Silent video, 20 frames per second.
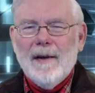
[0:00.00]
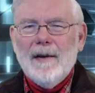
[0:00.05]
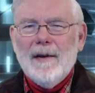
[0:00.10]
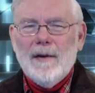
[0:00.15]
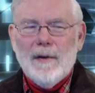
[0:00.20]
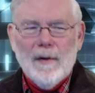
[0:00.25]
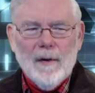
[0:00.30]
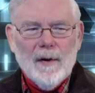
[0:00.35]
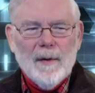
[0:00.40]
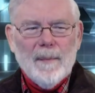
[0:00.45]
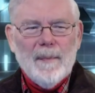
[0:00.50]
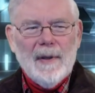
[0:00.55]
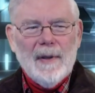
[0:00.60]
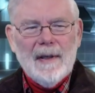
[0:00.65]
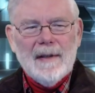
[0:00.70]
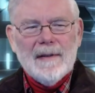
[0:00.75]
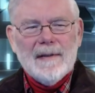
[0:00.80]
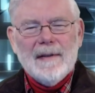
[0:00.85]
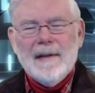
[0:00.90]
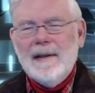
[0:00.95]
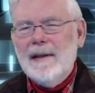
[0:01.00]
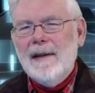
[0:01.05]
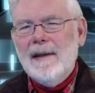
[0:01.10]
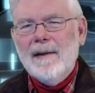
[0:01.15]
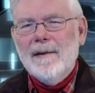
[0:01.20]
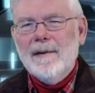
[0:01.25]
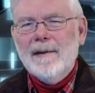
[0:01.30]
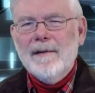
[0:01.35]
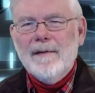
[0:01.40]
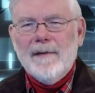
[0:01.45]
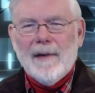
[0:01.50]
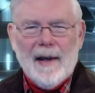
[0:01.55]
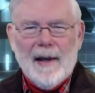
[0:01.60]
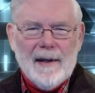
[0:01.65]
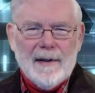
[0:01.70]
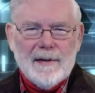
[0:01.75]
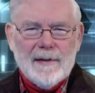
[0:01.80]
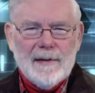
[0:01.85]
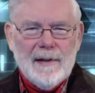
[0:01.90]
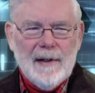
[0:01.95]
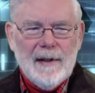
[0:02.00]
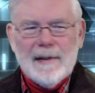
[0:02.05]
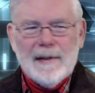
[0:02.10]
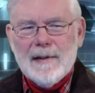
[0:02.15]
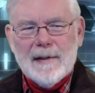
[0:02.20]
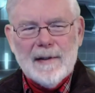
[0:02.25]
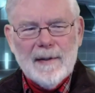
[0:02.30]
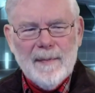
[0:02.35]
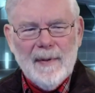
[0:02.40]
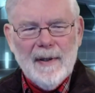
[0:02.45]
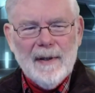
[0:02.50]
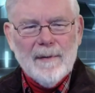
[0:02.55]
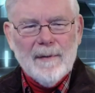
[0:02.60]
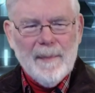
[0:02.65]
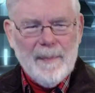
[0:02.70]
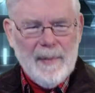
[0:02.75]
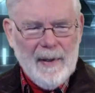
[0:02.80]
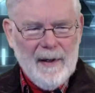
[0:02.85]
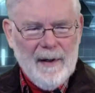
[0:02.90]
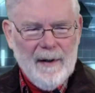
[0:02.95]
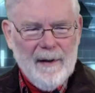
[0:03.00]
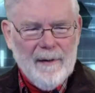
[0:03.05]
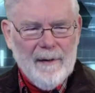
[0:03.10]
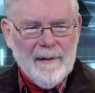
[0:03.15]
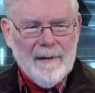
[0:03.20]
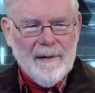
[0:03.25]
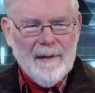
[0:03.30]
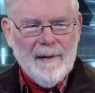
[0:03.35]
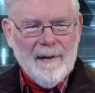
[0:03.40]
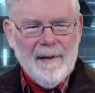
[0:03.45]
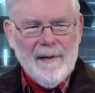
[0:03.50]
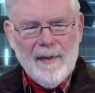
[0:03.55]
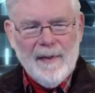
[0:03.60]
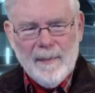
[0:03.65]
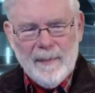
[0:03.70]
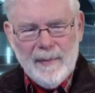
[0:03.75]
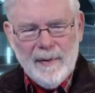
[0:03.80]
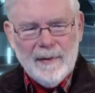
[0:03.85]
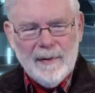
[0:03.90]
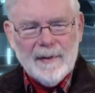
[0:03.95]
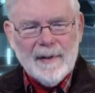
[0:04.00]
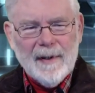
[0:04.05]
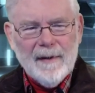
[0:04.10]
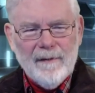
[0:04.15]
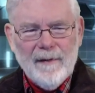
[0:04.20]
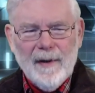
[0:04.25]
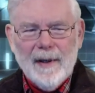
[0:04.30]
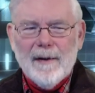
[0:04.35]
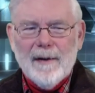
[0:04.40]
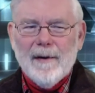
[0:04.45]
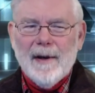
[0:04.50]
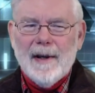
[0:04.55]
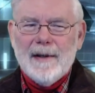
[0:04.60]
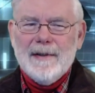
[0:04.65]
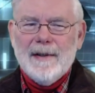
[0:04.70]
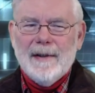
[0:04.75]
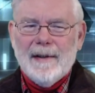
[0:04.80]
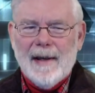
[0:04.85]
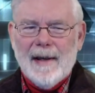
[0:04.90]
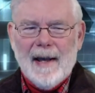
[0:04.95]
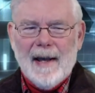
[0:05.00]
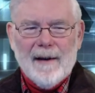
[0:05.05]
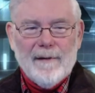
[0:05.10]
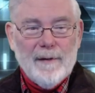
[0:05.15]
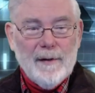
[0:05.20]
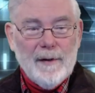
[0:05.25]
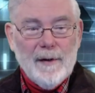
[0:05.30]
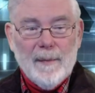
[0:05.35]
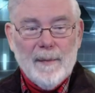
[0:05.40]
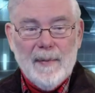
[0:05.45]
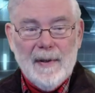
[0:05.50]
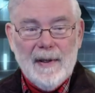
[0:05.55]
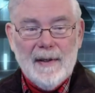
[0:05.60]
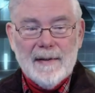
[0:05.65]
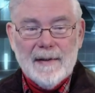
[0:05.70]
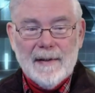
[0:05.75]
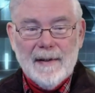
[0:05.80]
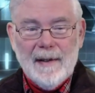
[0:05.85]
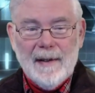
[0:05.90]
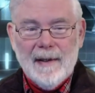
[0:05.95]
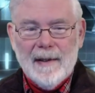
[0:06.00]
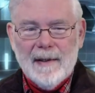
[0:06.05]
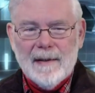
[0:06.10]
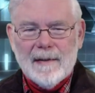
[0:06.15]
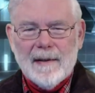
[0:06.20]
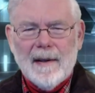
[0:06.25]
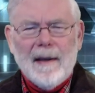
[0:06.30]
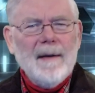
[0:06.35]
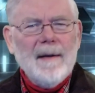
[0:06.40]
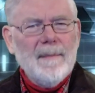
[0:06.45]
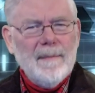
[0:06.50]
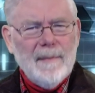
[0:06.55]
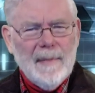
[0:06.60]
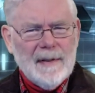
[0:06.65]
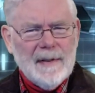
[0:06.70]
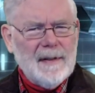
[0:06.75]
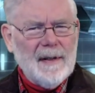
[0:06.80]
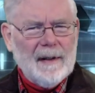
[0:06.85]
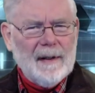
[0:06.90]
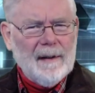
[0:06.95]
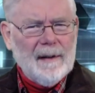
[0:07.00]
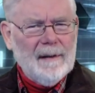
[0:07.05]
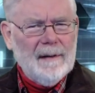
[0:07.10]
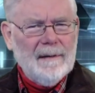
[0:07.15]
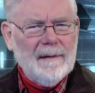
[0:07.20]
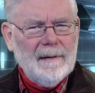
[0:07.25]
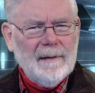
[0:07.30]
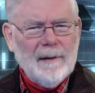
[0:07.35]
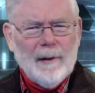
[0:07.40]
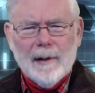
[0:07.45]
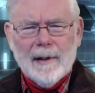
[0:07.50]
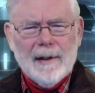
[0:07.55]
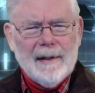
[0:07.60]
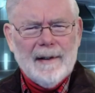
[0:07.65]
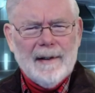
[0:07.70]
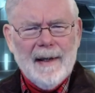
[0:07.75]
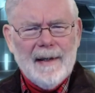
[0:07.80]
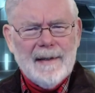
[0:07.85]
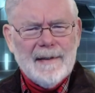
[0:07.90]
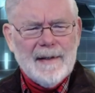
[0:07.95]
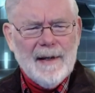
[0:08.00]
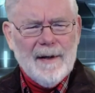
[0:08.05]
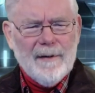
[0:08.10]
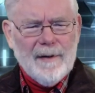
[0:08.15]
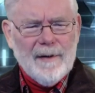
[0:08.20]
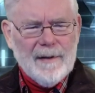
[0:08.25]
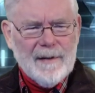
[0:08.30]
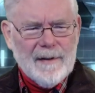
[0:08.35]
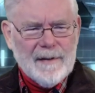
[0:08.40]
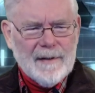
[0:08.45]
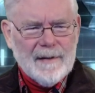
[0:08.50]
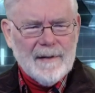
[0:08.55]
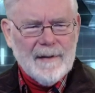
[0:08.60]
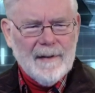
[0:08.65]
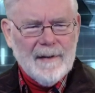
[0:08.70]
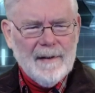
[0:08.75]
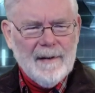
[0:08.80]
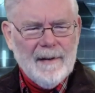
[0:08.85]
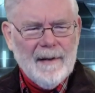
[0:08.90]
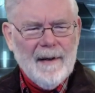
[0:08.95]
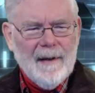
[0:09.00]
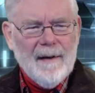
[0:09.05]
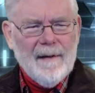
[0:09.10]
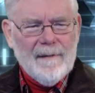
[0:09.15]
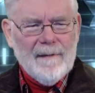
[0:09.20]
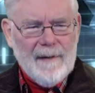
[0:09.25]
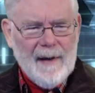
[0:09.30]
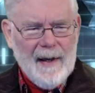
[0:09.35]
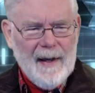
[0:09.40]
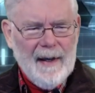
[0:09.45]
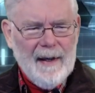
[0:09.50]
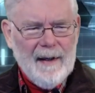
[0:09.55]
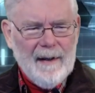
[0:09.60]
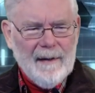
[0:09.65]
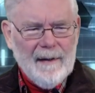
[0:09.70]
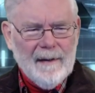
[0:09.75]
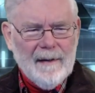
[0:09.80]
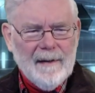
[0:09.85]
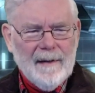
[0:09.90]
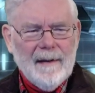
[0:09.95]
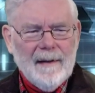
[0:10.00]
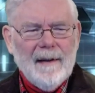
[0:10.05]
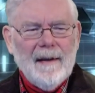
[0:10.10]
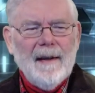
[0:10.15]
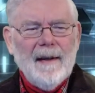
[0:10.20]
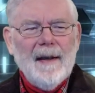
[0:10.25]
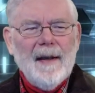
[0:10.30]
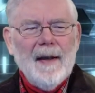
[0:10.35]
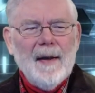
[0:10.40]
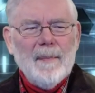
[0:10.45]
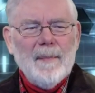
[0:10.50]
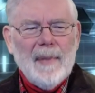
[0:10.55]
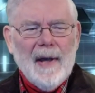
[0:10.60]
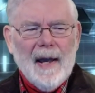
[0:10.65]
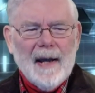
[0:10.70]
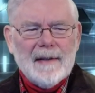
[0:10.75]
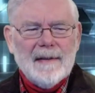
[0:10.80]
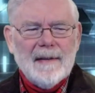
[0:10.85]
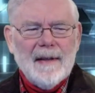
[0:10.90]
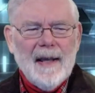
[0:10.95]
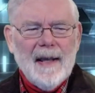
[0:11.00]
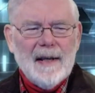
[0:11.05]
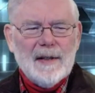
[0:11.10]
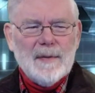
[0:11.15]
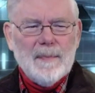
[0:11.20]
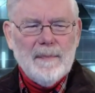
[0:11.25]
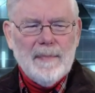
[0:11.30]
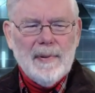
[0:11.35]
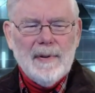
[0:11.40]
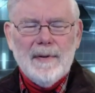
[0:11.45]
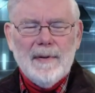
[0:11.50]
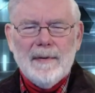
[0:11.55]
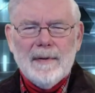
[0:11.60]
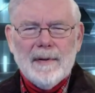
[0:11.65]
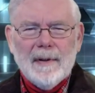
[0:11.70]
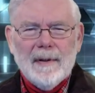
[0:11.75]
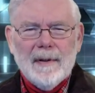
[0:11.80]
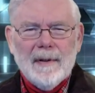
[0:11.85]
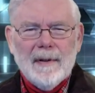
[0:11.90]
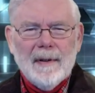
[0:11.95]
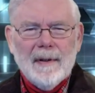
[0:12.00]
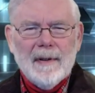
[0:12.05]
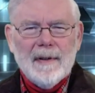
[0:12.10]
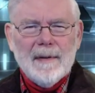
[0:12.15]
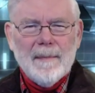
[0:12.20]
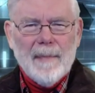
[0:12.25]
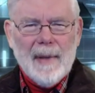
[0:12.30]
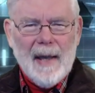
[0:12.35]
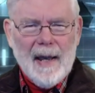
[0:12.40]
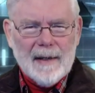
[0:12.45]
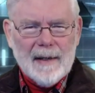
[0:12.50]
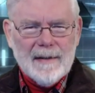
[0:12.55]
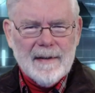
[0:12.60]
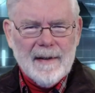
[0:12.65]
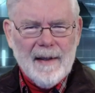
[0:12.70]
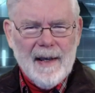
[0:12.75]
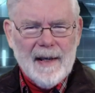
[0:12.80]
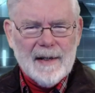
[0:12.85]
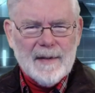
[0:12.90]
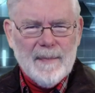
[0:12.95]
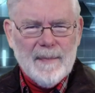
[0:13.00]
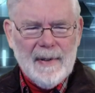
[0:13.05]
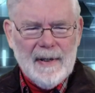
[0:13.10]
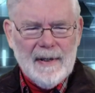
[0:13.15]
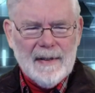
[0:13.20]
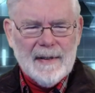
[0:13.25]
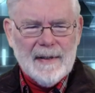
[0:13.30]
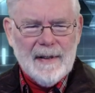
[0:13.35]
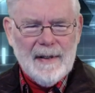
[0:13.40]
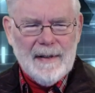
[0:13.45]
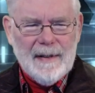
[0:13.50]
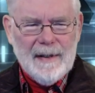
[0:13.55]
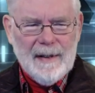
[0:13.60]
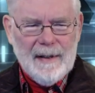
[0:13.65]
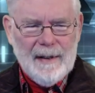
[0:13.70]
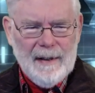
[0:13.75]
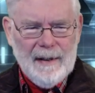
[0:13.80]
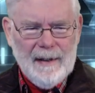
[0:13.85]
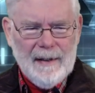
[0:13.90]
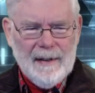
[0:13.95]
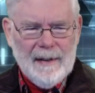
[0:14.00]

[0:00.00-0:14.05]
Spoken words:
Your PC or device needs to be repaired. The boot configuration data for your PC is missing or contains errors. File /boot/BCD.